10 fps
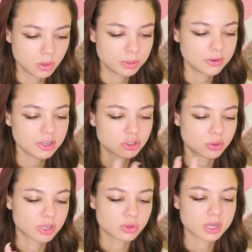evening, we
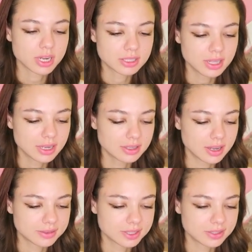have only one
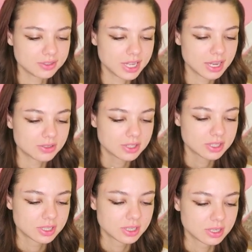snack, sorry.
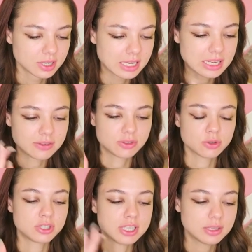Hey, Ben